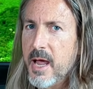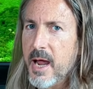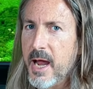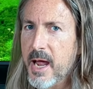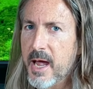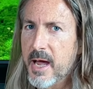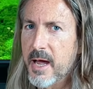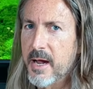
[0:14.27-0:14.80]

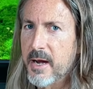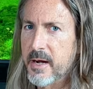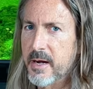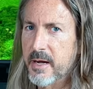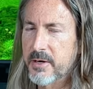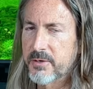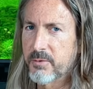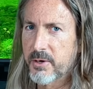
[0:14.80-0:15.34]
And
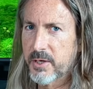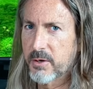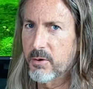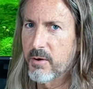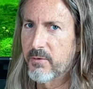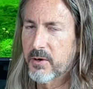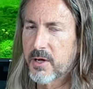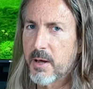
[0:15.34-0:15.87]
I just wanted to
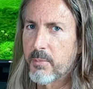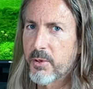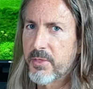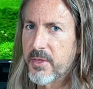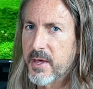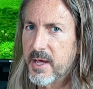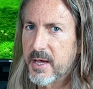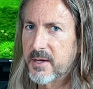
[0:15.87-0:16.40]
go over a couple
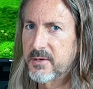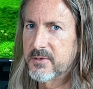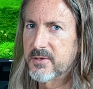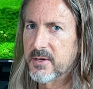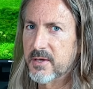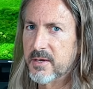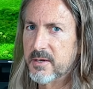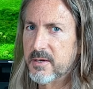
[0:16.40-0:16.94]
things
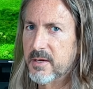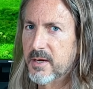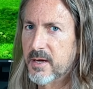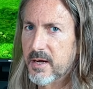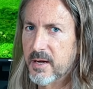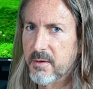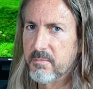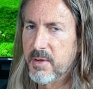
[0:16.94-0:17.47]
and
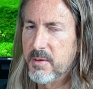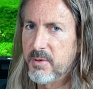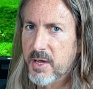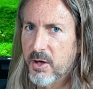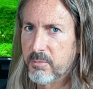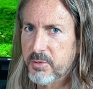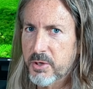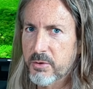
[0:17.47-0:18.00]
maybe
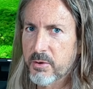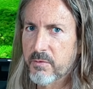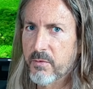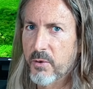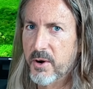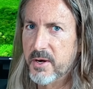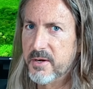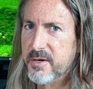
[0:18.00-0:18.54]
help you
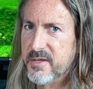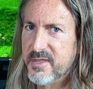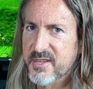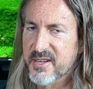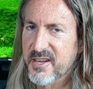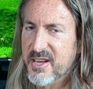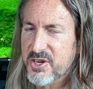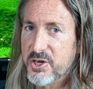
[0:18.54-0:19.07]
avoid
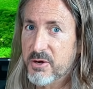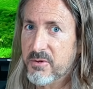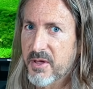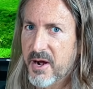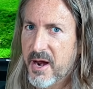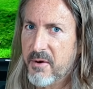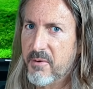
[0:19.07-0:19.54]
the issue that I